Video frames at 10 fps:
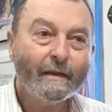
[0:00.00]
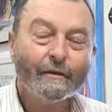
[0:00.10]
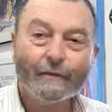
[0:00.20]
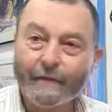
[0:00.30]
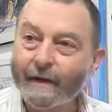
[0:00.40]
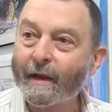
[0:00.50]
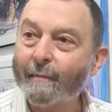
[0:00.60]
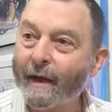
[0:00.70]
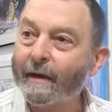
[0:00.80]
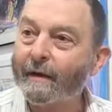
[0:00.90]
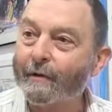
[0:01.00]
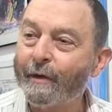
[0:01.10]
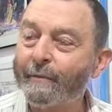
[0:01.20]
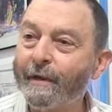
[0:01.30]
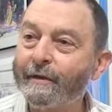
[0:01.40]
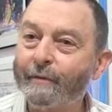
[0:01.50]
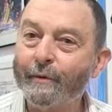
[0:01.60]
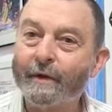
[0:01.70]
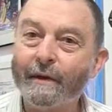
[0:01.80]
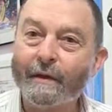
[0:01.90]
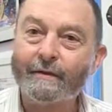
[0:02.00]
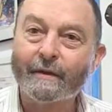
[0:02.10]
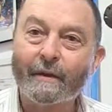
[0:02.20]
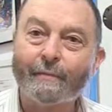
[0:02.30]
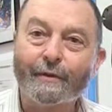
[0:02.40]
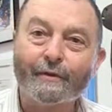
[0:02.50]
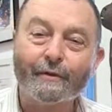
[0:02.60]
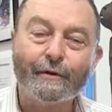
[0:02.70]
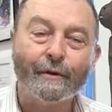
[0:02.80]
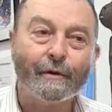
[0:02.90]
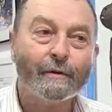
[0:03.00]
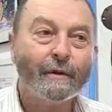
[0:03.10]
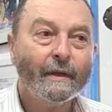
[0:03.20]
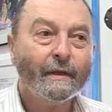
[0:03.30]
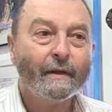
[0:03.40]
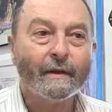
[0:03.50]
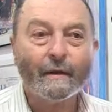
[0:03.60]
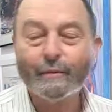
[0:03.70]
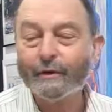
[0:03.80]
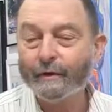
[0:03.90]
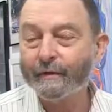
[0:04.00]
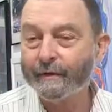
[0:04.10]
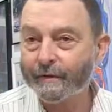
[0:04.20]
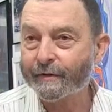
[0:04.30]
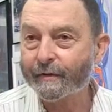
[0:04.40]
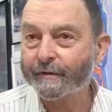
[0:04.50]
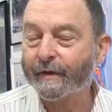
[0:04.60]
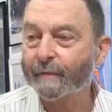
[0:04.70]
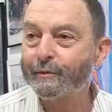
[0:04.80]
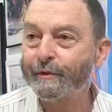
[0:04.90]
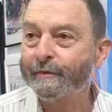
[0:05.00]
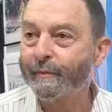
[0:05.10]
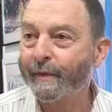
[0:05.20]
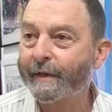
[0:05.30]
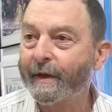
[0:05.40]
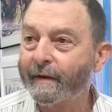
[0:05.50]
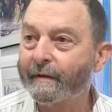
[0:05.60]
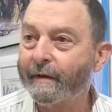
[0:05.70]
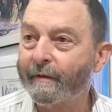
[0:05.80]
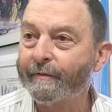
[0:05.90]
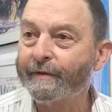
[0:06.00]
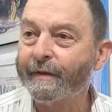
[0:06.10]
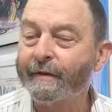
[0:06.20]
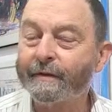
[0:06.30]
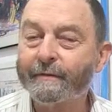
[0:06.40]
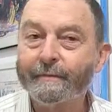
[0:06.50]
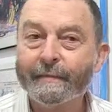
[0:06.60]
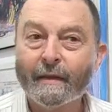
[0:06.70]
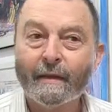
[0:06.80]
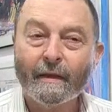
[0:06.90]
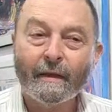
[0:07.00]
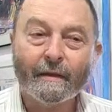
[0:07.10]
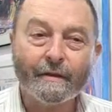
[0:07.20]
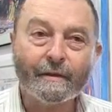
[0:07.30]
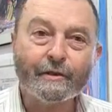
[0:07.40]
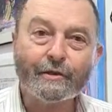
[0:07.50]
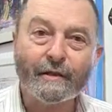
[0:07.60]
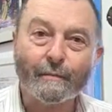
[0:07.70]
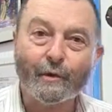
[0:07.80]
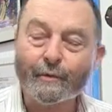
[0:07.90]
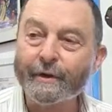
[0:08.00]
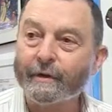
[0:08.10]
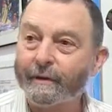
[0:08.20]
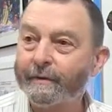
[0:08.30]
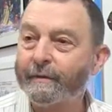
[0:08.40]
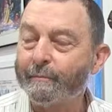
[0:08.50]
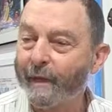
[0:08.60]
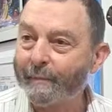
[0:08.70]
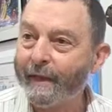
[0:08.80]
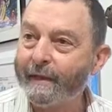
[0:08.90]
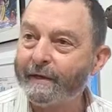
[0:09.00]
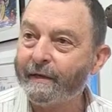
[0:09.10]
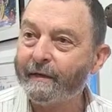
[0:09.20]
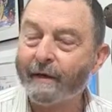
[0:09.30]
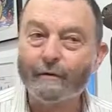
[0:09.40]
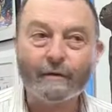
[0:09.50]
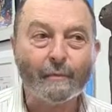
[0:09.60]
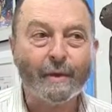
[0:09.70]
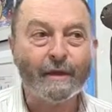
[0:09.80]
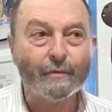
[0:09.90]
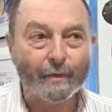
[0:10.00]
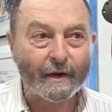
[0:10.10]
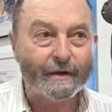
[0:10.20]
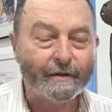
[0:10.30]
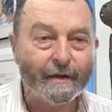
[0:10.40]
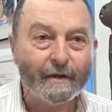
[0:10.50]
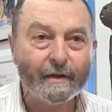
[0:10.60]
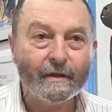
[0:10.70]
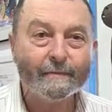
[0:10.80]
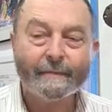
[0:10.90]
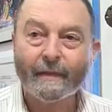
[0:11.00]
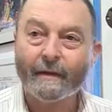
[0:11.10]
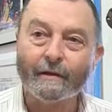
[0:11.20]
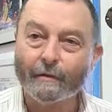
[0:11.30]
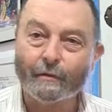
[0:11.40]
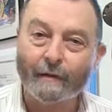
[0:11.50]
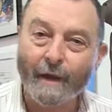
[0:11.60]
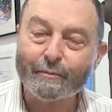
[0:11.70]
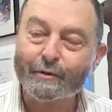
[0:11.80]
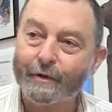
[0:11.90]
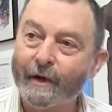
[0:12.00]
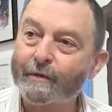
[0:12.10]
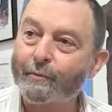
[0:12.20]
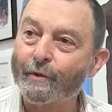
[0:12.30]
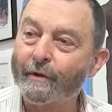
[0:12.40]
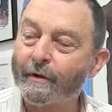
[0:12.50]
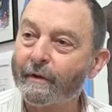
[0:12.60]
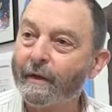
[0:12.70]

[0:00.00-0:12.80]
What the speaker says: So then I bought equipment and whatnot, set up a studio, and I've been doing steel sculptures for my garden ever since. And essentially I'm a realist in my painting. I only paint what I see. I don't do abstract work,